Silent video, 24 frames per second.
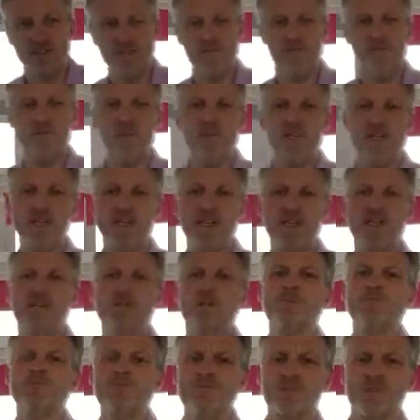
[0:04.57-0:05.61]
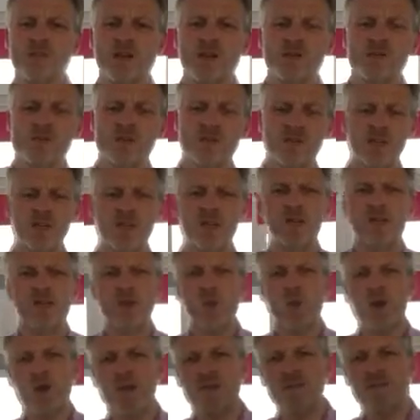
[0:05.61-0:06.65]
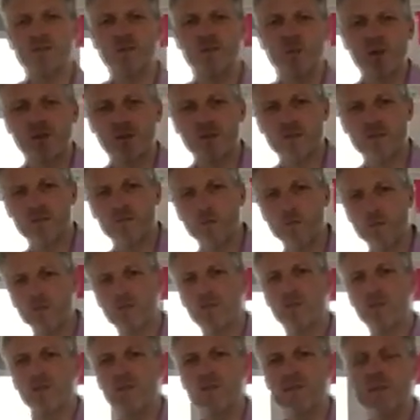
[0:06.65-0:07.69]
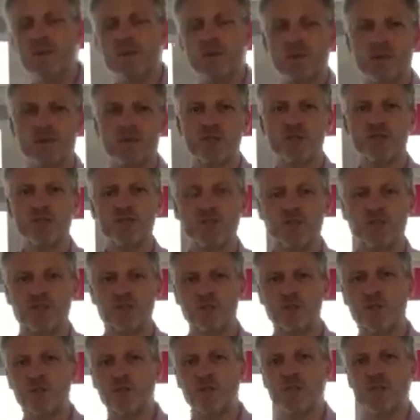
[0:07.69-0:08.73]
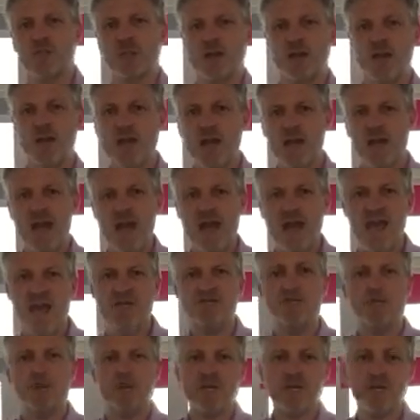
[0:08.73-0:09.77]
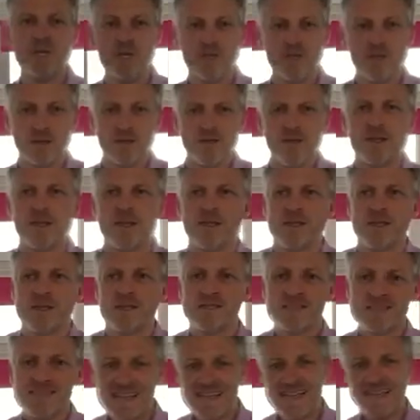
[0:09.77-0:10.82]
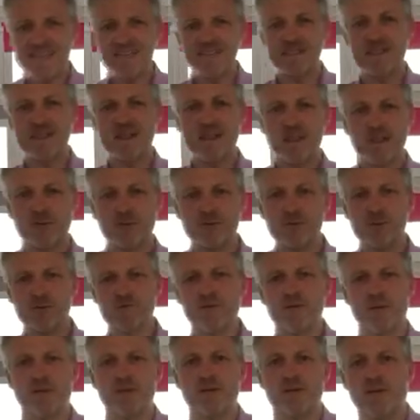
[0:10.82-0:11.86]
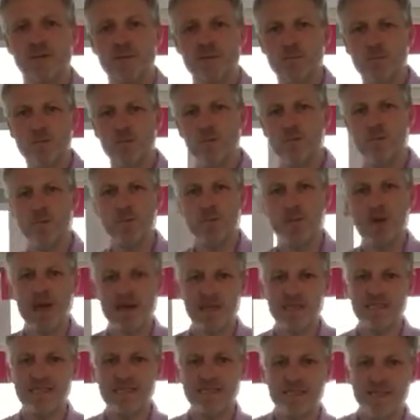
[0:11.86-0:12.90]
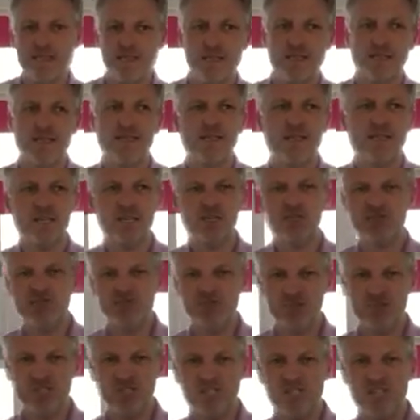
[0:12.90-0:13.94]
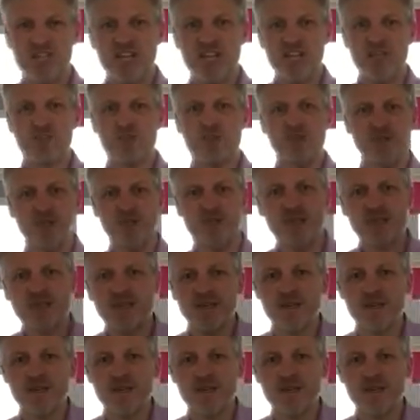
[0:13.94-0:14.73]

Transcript: TV. I was thinking on the way into work this morning that maybe I should introduce a heroine, Sally Sales, and maybe a baddie, Recession.